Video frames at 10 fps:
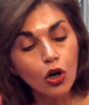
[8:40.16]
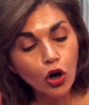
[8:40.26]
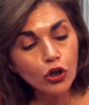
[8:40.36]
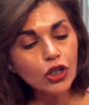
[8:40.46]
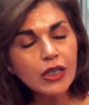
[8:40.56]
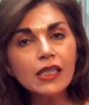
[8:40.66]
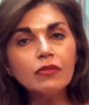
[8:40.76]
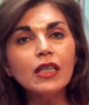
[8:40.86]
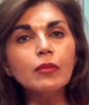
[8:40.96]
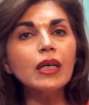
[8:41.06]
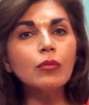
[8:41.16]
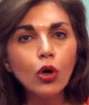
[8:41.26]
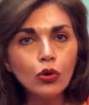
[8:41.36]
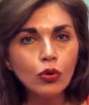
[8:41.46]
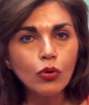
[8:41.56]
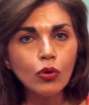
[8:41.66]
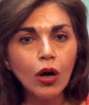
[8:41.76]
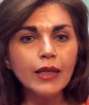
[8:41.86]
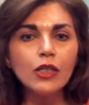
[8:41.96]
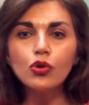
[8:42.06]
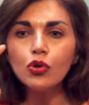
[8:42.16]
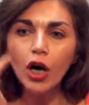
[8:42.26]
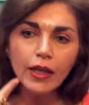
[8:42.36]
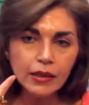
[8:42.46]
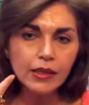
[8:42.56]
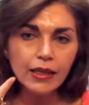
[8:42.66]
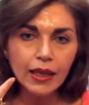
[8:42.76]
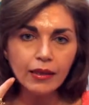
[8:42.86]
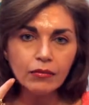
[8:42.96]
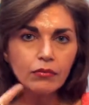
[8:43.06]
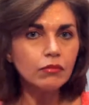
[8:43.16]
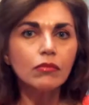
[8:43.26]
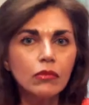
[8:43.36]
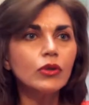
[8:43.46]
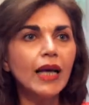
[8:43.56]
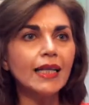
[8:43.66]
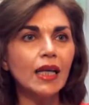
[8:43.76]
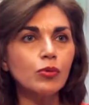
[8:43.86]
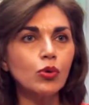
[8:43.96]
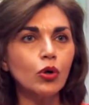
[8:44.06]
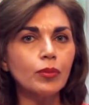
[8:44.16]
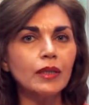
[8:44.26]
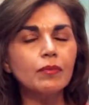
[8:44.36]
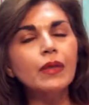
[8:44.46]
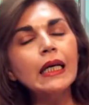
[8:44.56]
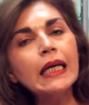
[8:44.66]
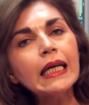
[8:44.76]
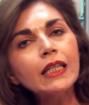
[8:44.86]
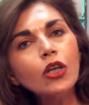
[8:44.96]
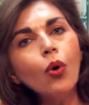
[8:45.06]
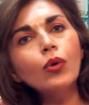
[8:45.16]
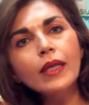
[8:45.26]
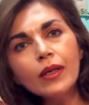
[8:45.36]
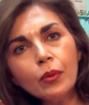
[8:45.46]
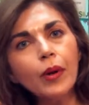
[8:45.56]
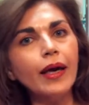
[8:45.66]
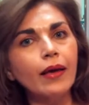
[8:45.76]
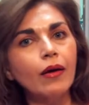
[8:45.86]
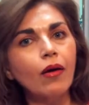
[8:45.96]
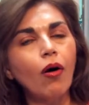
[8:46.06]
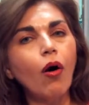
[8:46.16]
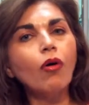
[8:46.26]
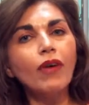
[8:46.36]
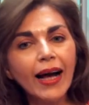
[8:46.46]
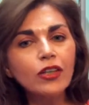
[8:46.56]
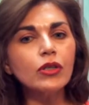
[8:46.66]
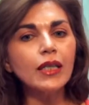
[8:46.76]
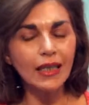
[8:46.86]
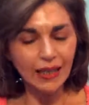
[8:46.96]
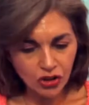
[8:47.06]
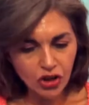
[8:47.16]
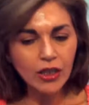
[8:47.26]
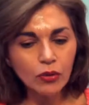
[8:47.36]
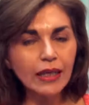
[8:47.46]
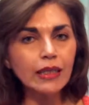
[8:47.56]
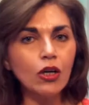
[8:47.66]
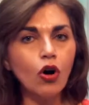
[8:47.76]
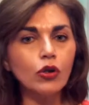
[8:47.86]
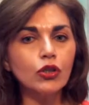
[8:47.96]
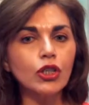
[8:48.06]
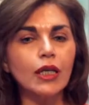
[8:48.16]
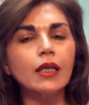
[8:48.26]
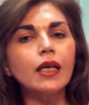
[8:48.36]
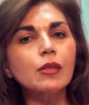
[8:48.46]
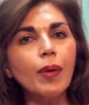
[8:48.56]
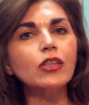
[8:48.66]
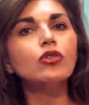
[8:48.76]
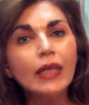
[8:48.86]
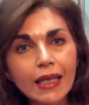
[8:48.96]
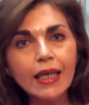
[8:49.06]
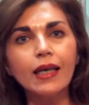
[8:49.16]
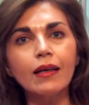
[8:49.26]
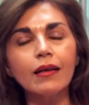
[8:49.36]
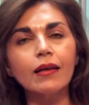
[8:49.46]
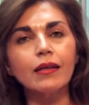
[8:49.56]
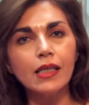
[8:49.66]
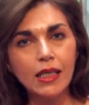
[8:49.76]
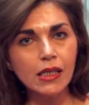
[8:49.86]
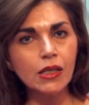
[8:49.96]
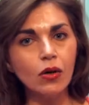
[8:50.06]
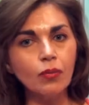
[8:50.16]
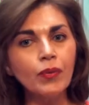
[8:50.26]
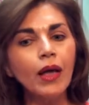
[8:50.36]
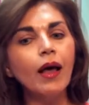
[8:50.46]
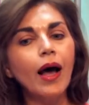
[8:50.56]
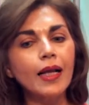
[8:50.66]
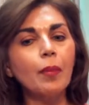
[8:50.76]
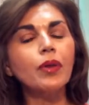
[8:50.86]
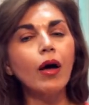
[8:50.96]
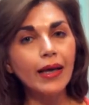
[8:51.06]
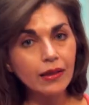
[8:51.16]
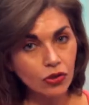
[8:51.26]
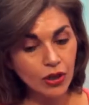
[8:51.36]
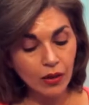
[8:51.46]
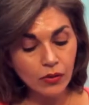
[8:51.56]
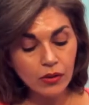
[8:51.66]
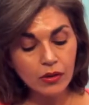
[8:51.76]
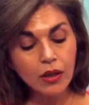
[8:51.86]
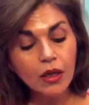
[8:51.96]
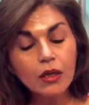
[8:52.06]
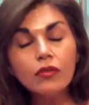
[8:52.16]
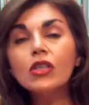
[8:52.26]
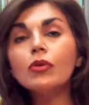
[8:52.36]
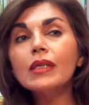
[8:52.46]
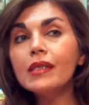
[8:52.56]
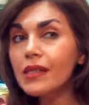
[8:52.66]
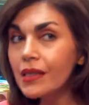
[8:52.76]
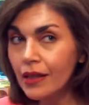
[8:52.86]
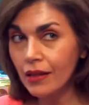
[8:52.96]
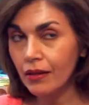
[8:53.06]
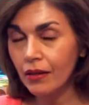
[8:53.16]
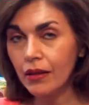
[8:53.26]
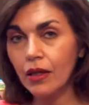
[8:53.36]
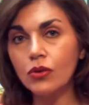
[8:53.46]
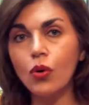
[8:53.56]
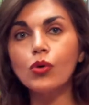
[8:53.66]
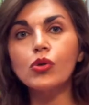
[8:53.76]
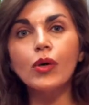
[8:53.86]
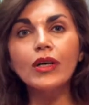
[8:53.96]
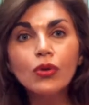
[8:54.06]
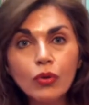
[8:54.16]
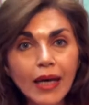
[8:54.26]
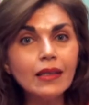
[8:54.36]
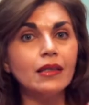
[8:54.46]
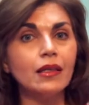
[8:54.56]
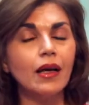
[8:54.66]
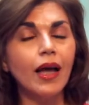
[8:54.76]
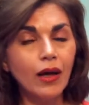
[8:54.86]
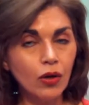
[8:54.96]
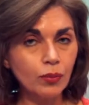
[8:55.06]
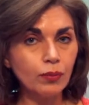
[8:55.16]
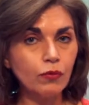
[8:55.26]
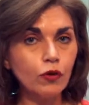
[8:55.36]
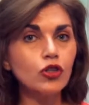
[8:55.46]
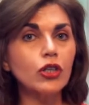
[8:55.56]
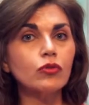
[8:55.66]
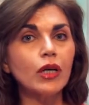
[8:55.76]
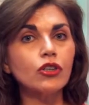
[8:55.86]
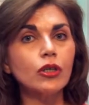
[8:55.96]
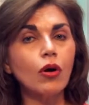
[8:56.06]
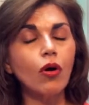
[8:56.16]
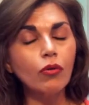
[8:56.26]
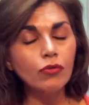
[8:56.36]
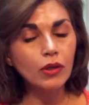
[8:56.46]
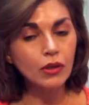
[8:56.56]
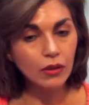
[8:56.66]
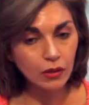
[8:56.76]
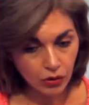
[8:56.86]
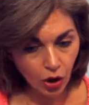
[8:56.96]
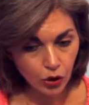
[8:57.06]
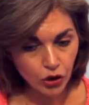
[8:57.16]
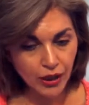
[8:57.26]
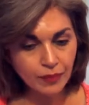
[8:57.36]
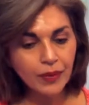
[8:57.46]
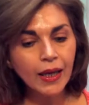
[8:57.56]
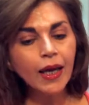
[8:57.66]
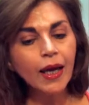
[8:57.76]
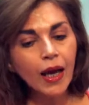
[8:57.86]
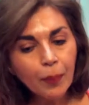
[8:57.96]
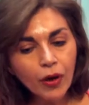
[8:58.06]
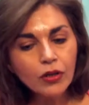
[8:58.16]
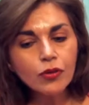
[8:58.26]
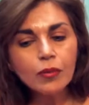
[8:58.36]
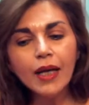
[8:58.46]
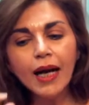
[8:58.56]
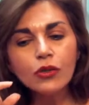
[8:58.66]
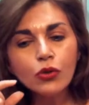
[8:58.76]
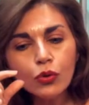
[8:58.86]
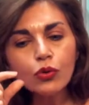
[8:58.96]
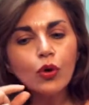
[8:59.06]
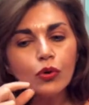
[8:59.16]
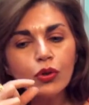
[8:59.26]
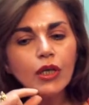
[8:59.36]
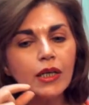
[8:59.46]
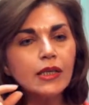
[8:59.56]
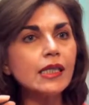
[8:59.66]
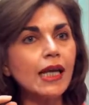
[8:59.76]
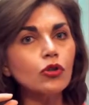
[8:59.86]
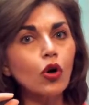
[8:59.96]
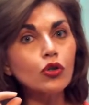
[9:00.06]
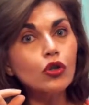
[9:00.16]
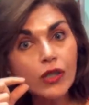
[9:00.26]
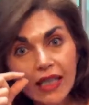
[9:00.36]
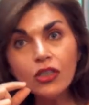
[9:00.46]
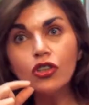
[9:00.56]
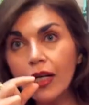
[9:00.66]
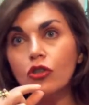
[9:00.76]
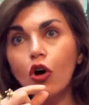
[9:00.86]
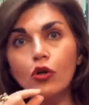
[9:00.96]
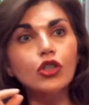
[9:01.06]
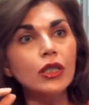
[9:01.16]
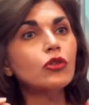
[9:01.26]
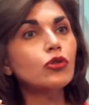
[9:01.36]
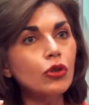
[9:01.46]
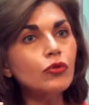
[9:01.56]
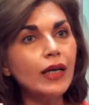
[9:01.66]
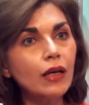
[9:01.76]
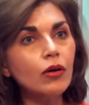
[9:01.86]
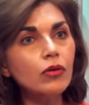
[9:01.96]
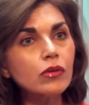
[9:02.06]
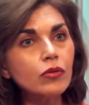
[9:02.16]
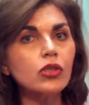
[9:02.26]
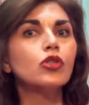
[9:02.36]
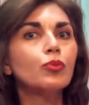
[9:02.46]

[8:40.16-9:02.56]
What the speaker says: Collagen is a very big molecule. Unless you cut the skin, you can't absorb it. The only way of actually generating collagen is by drinking silicium and applying the gels. Vitamin C is also a great help for generation of collagen. Apart from that, you could go to nurses and doctors and inject collagen into your wrinkles, which is